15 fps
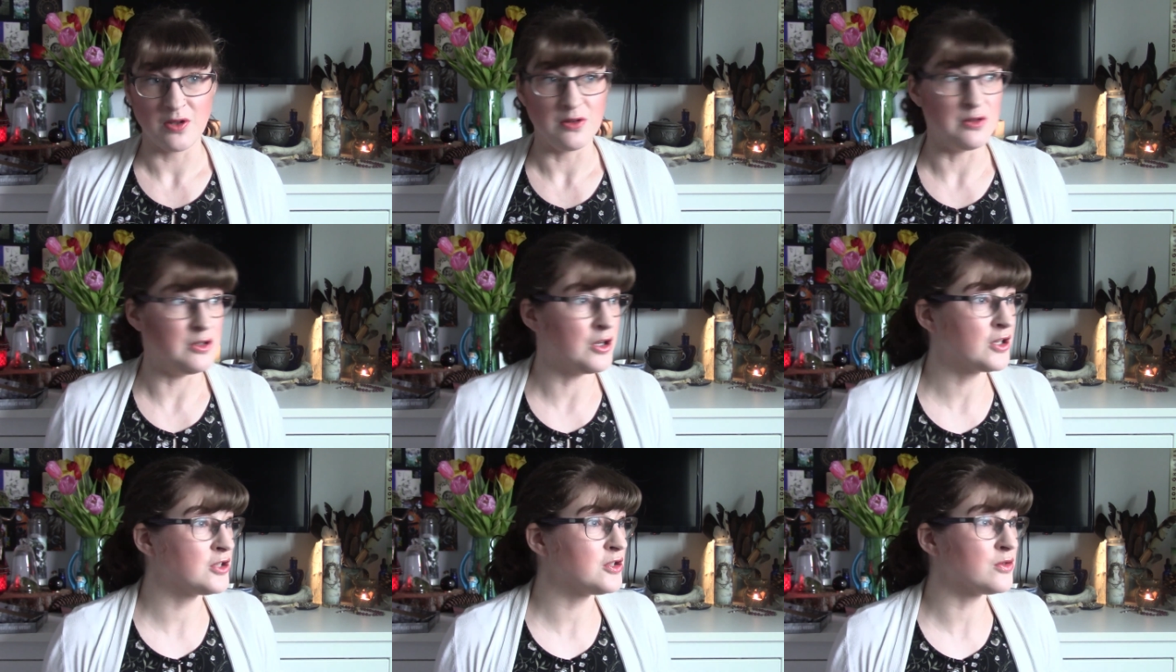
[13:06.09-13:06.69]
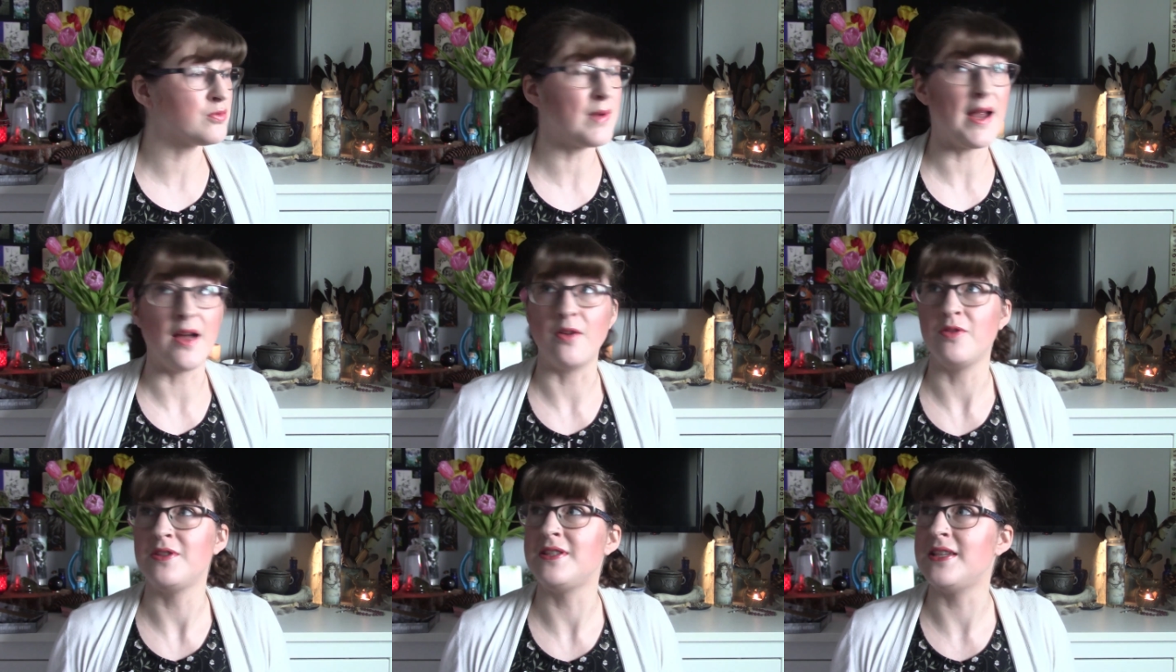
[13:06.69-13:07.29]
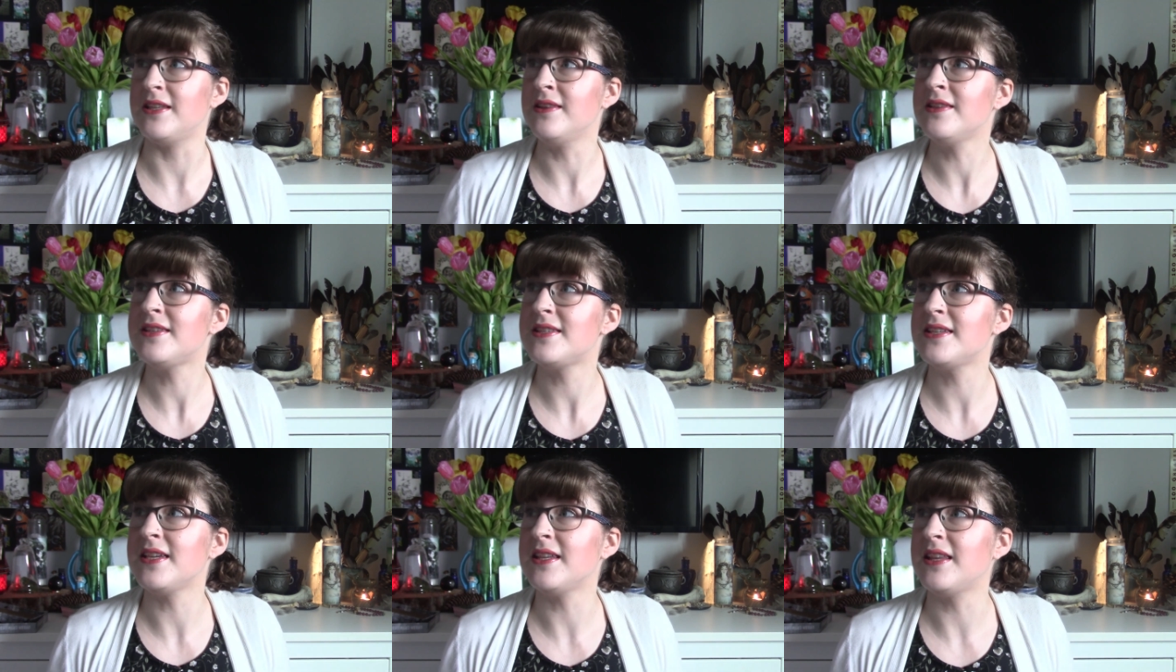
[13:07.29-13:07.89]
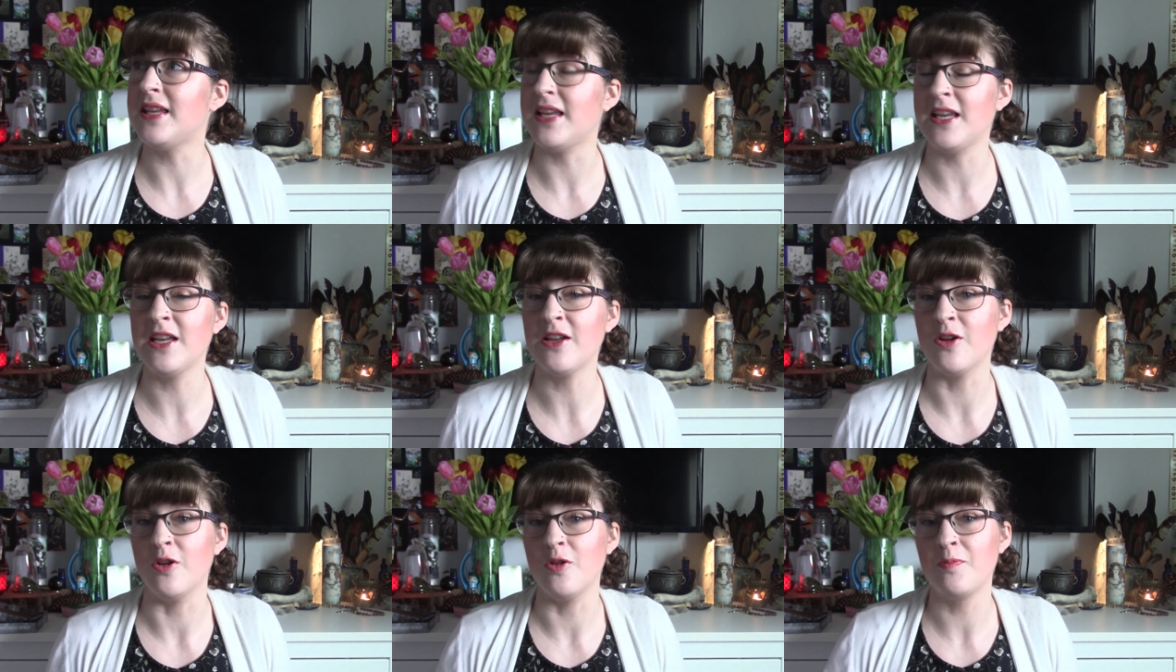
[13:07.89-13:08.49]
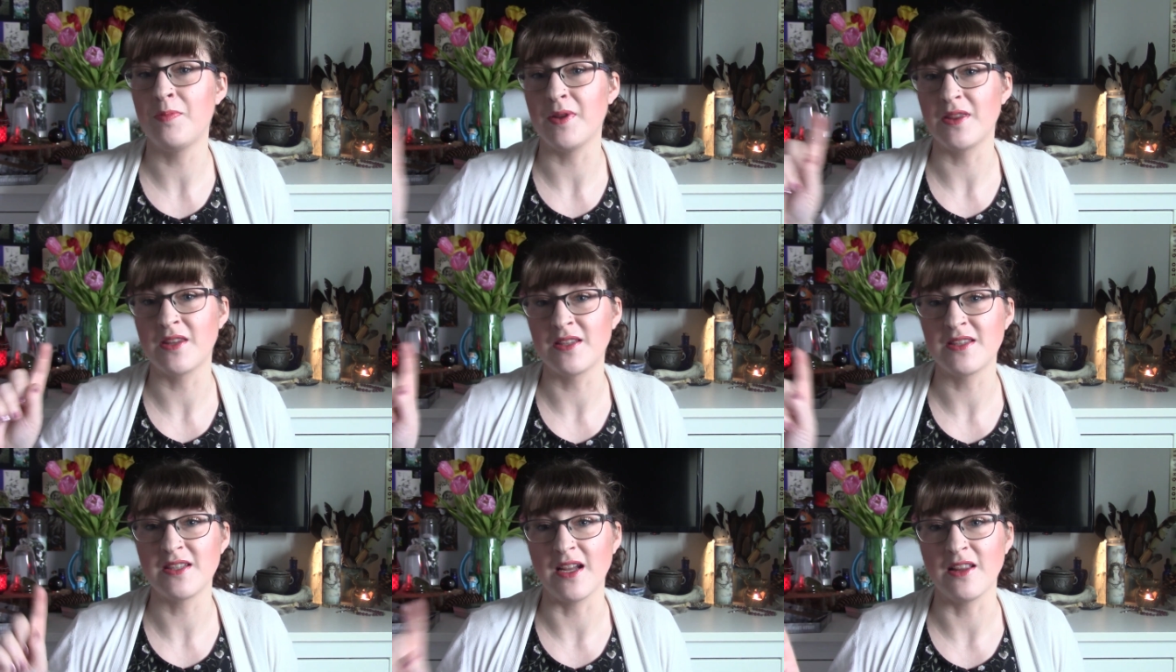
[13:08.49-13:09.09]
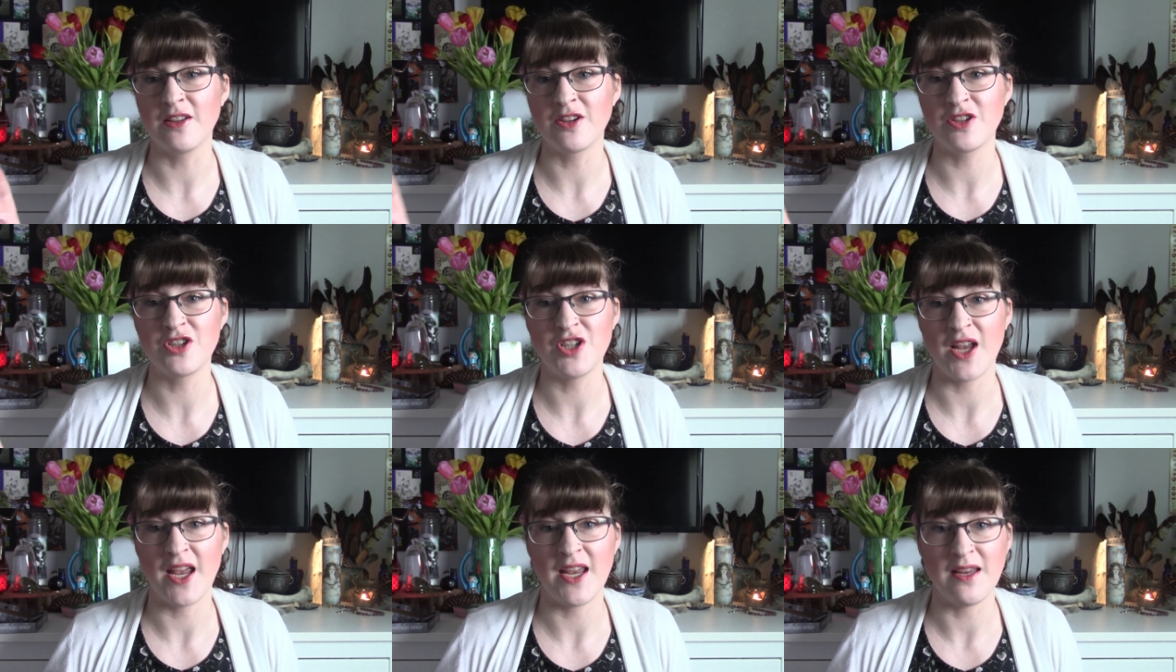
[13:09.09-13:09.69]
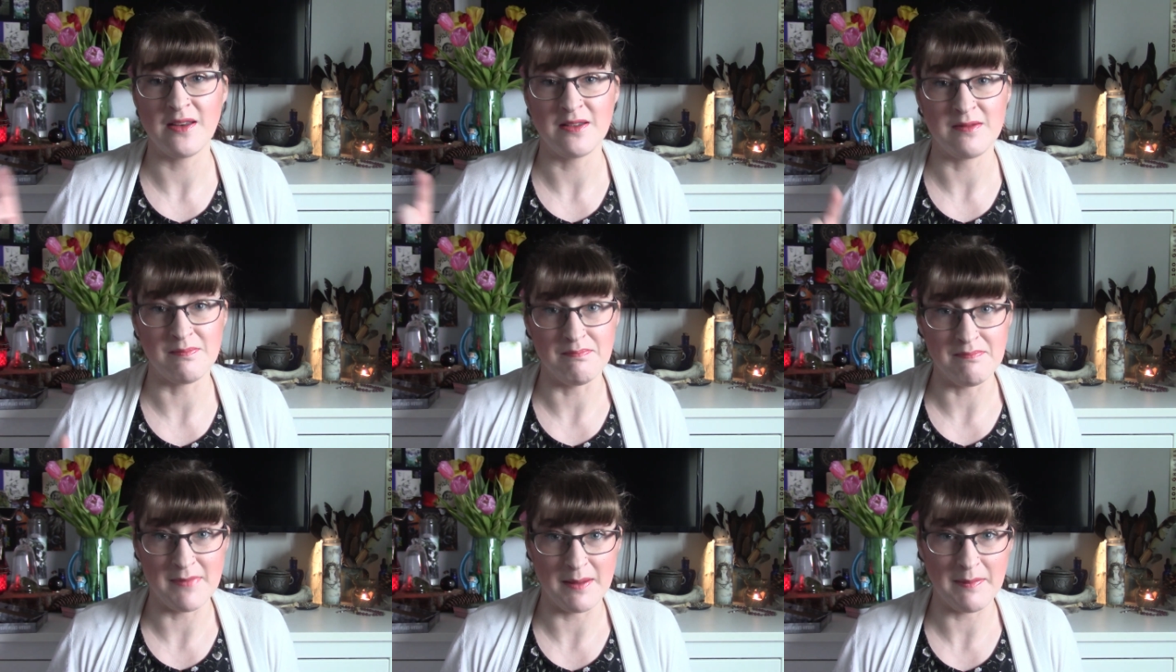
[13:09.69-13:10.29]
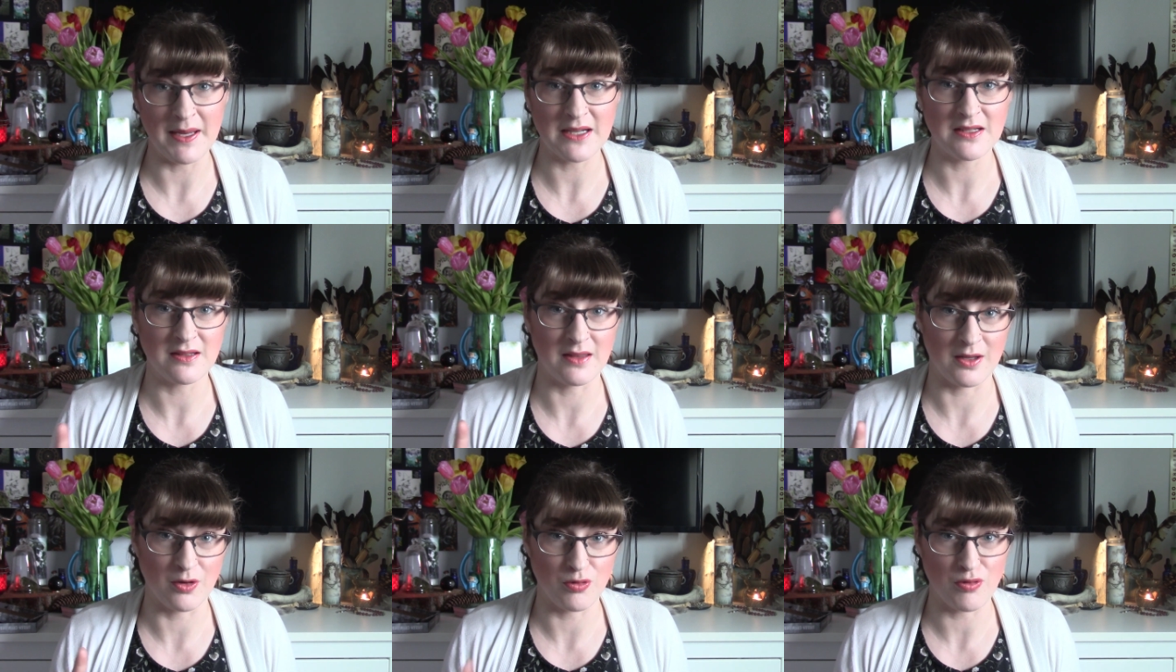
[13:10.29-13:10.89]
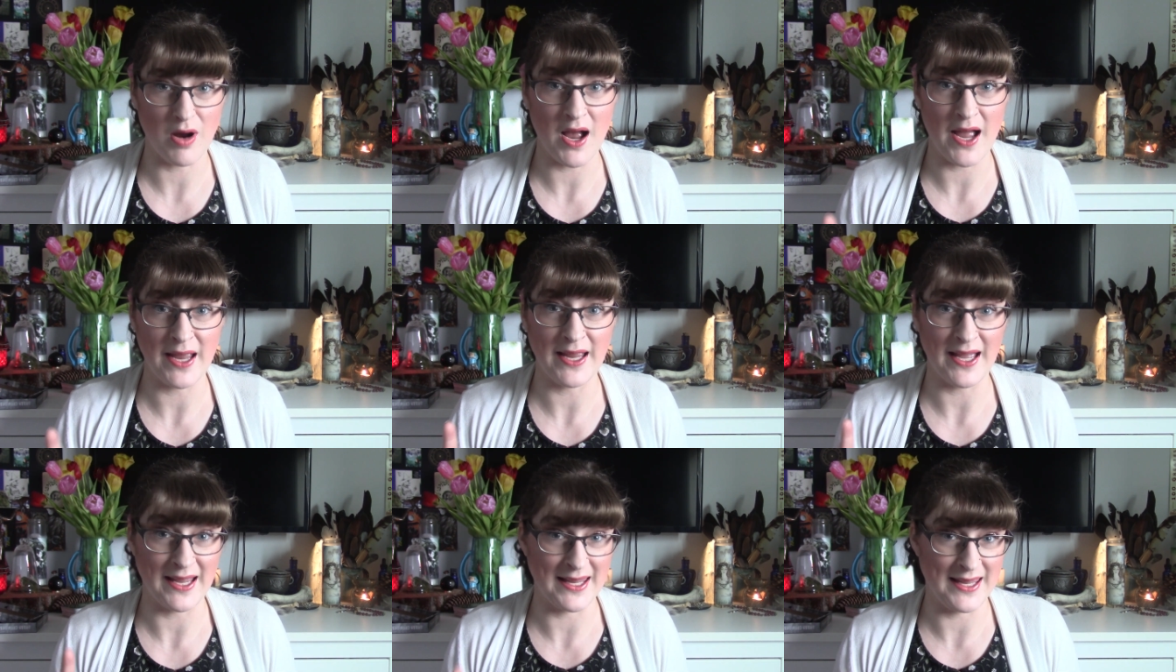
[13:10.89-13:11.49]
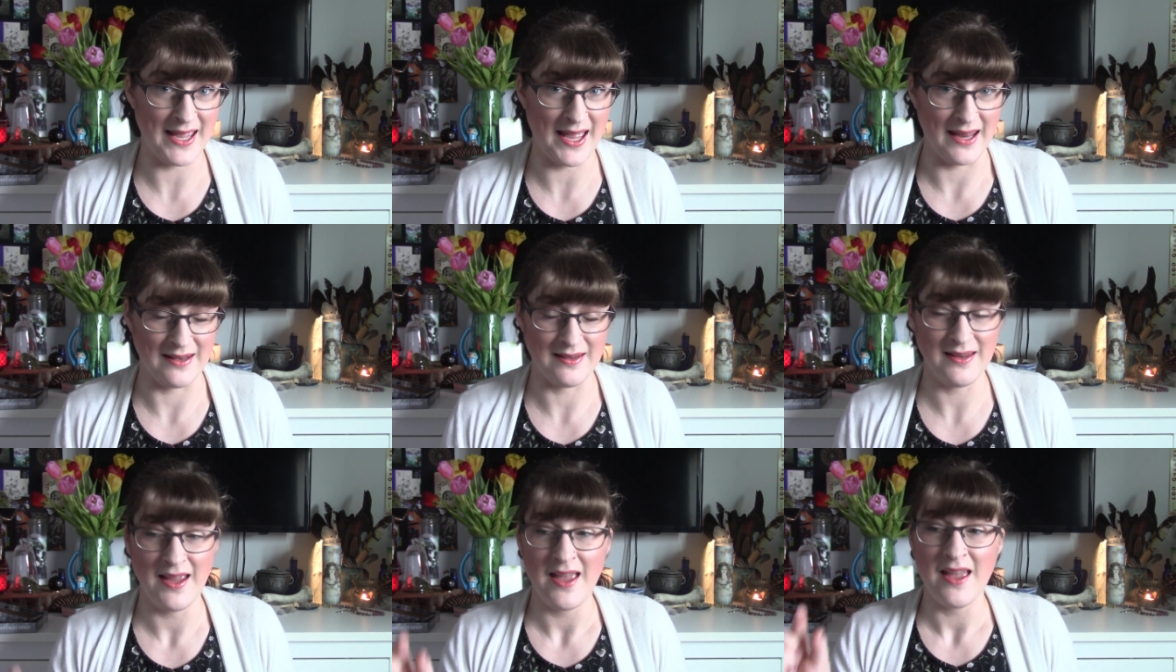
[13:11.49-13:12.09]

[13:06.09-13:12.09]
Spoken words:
looked around, didn't see the eagle, but the stellar jay mimicked the cry again.